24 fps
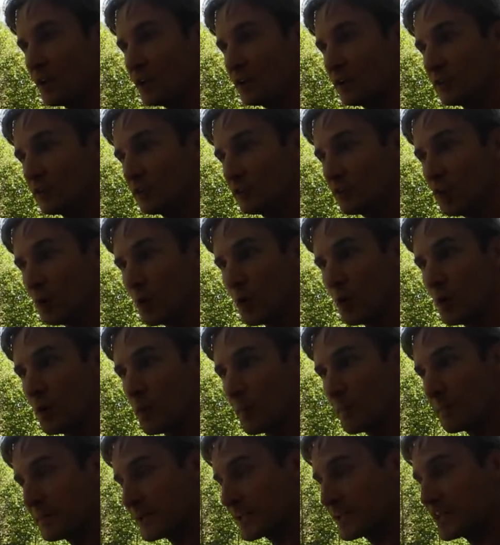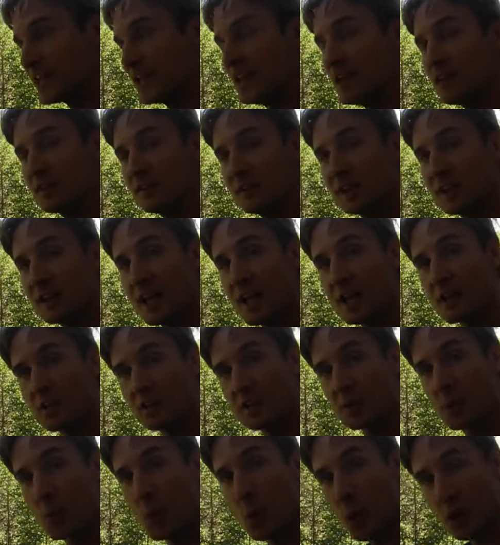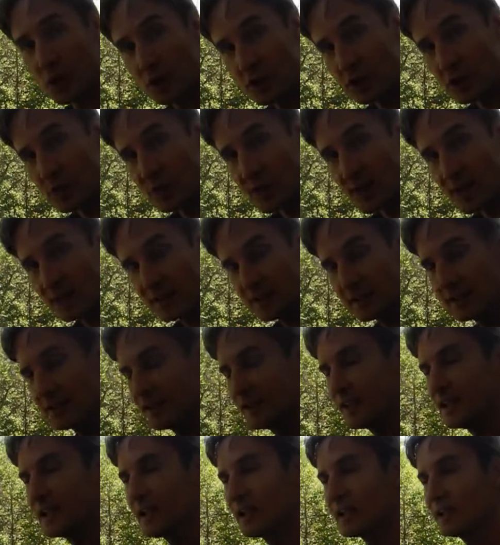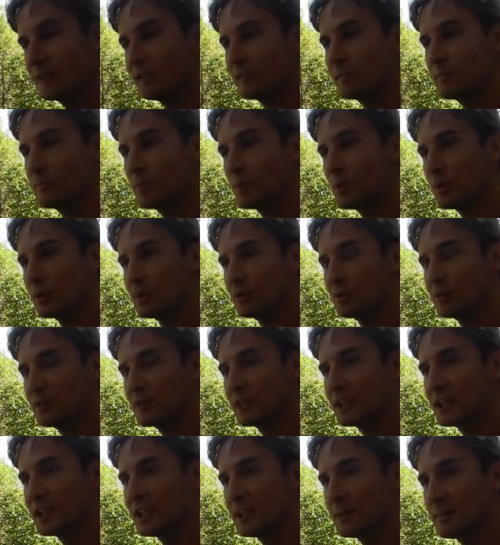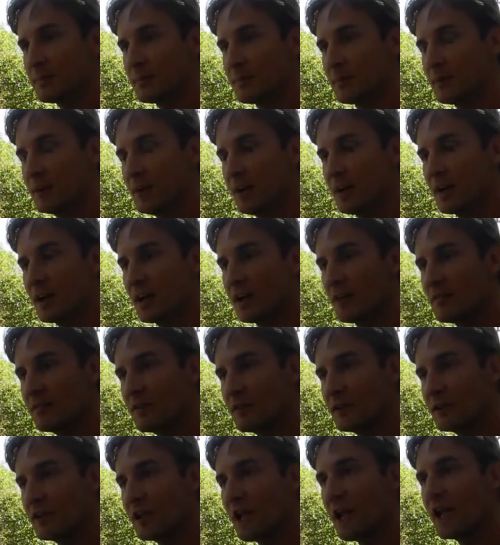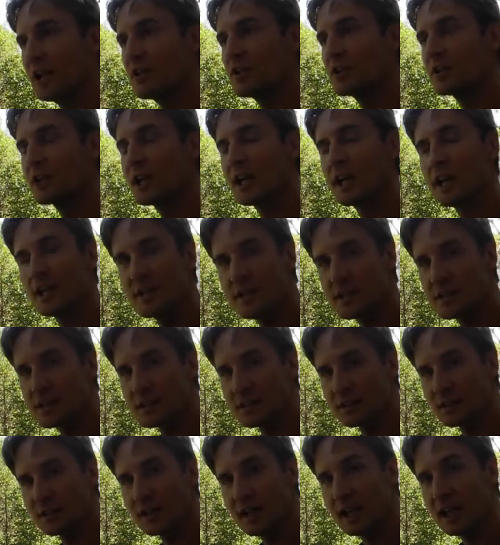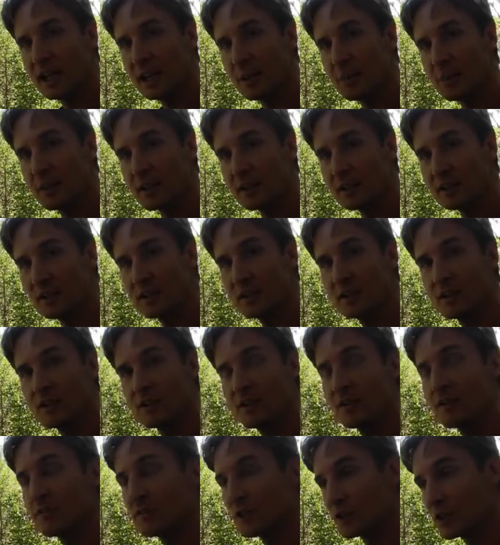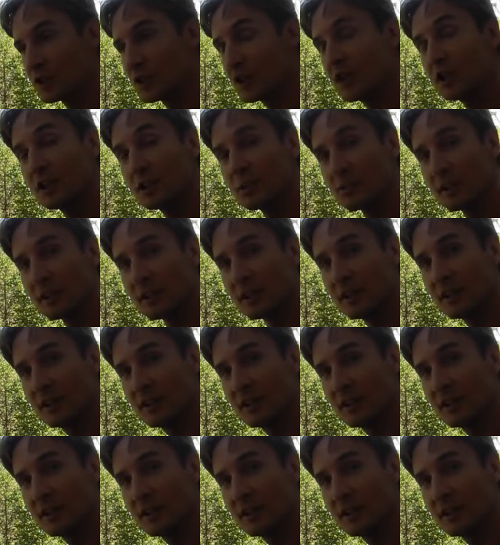So, because they naturally want to do that, it is important to keep a very educational element for children